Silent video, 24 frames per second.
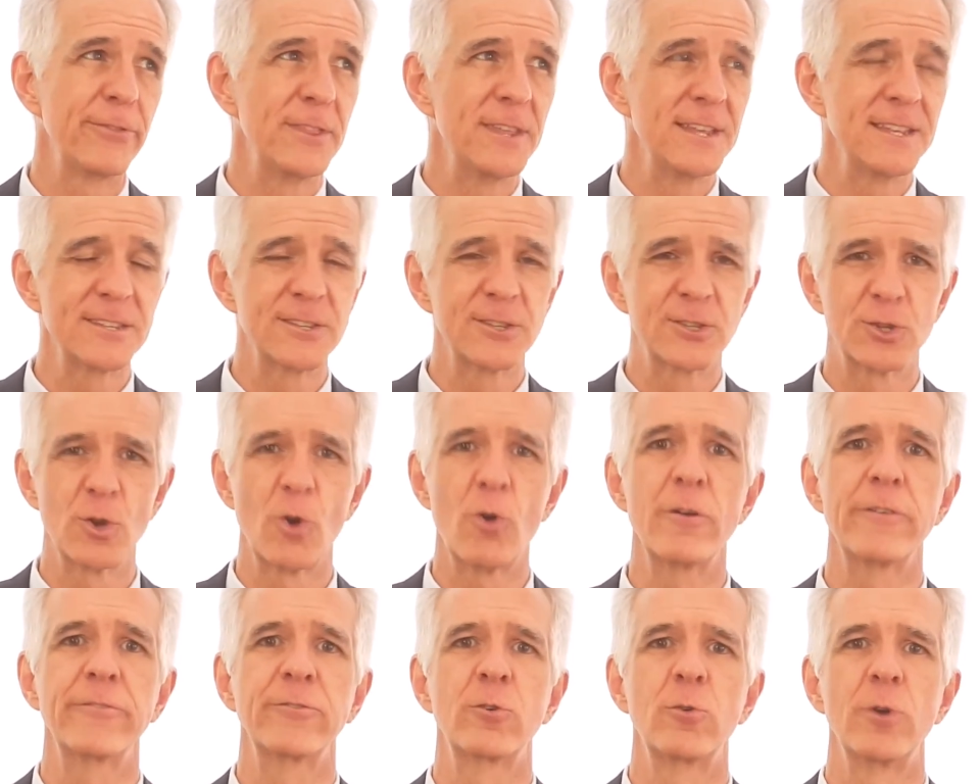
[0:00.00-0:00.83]
this
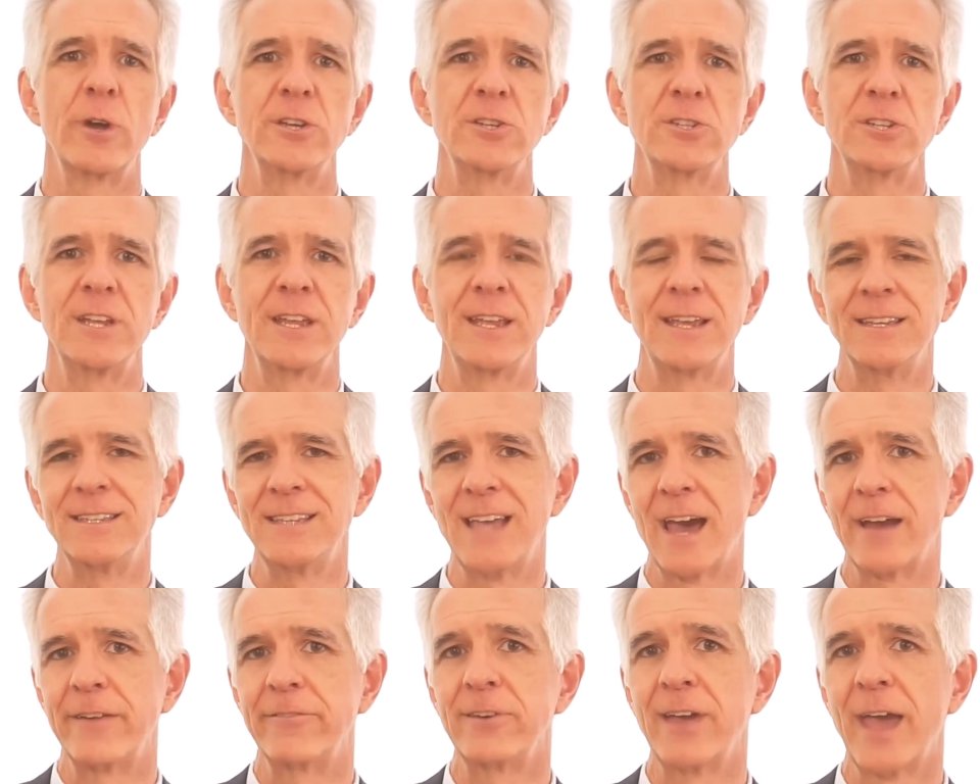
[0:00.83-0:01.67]
sort of questioning is
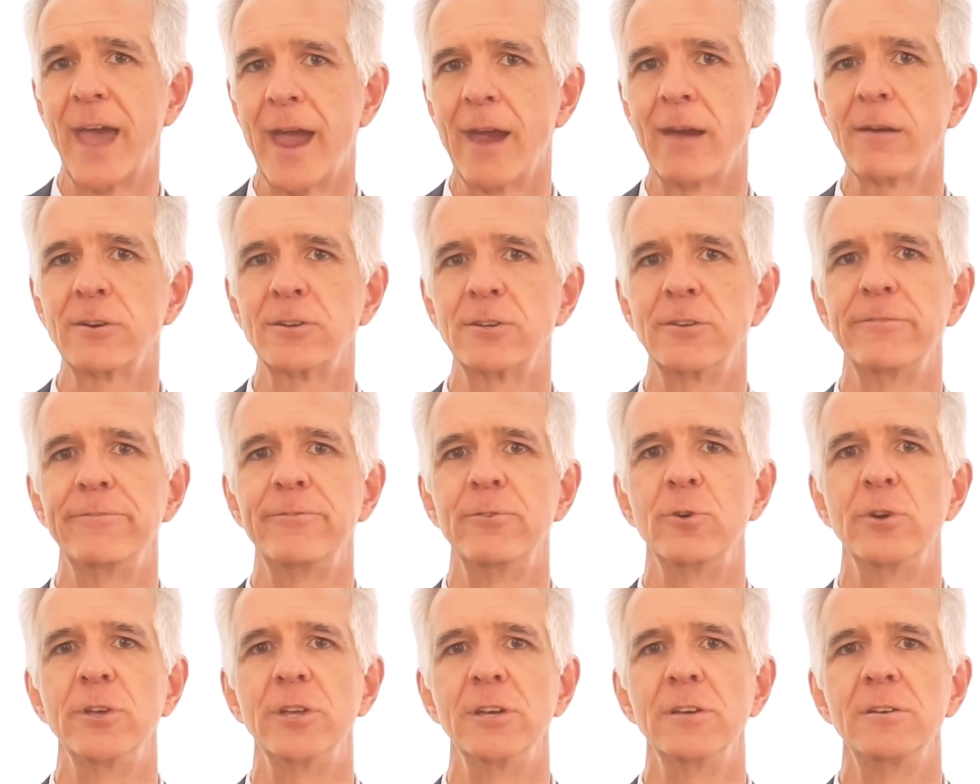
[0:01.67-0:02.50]
out of character
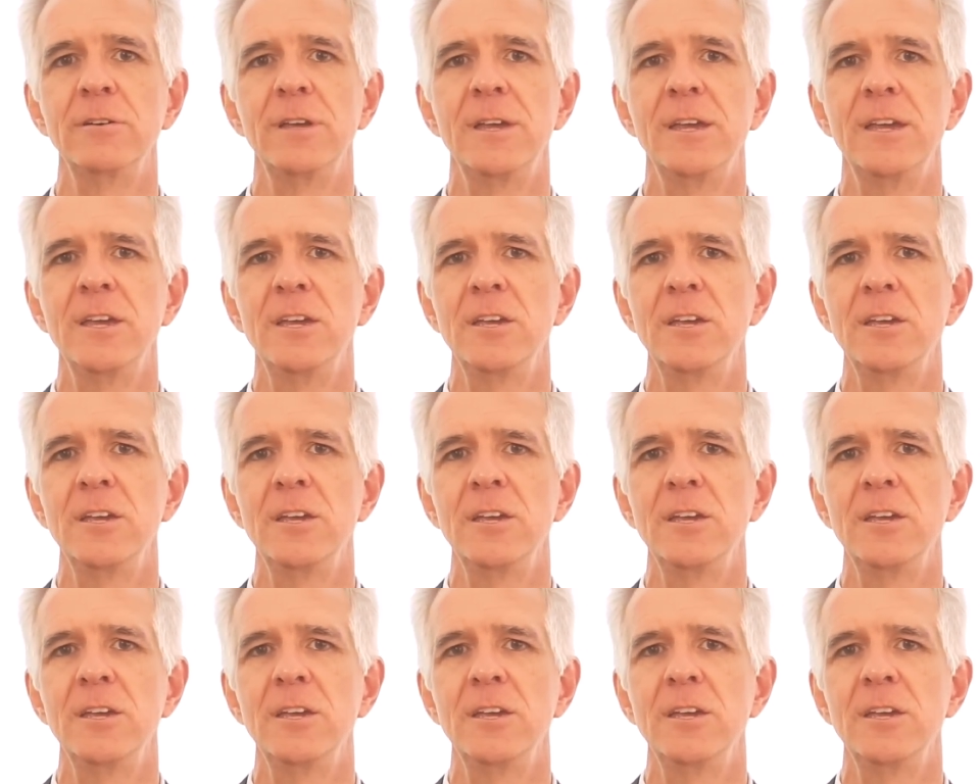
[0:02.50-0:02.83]
for you,